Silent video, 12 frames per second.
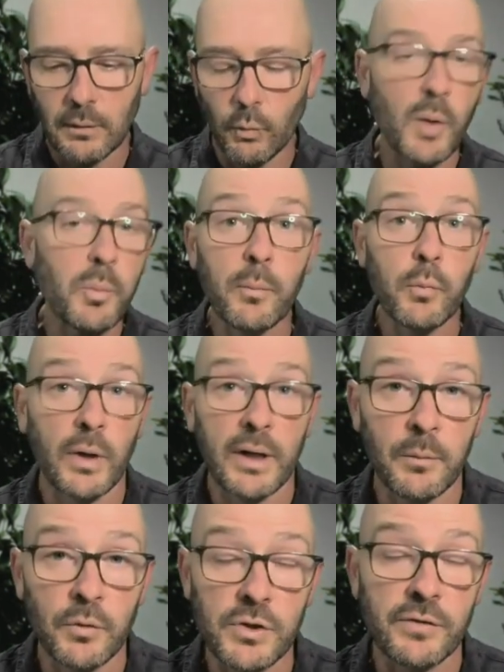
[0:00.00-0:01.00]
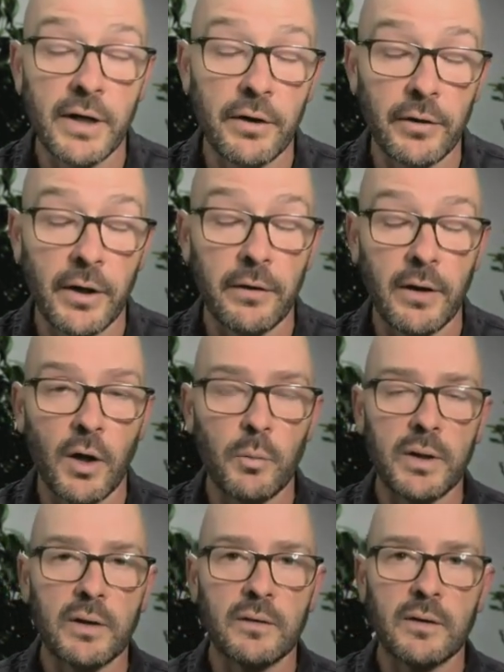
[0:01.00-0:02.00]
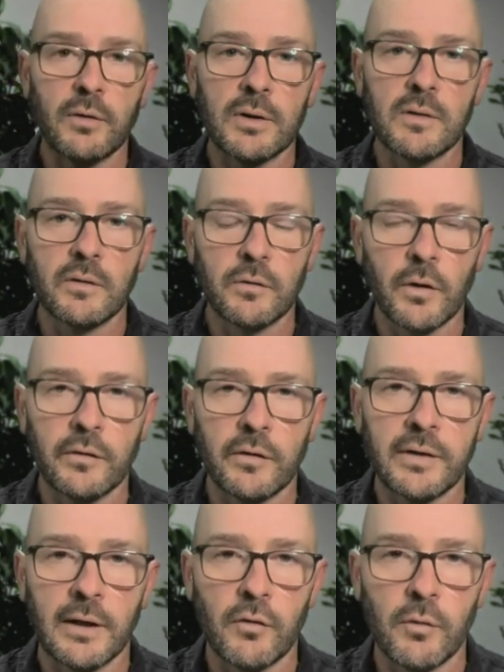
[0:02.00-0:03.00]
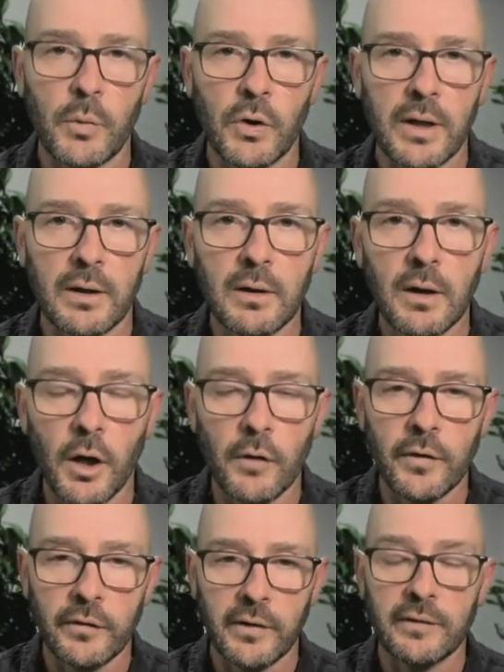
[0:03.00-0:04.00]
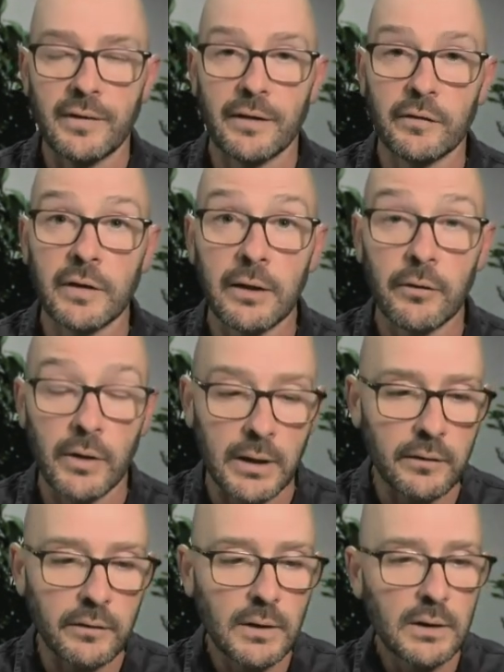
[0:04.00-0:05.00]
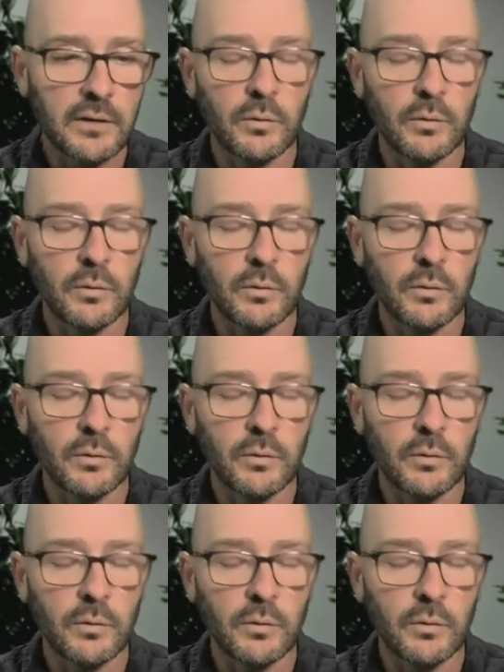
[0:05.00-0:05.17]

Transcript: why people want to come to Australia, I don't know, because everyone just tries to tell everybody overseas how scary it is,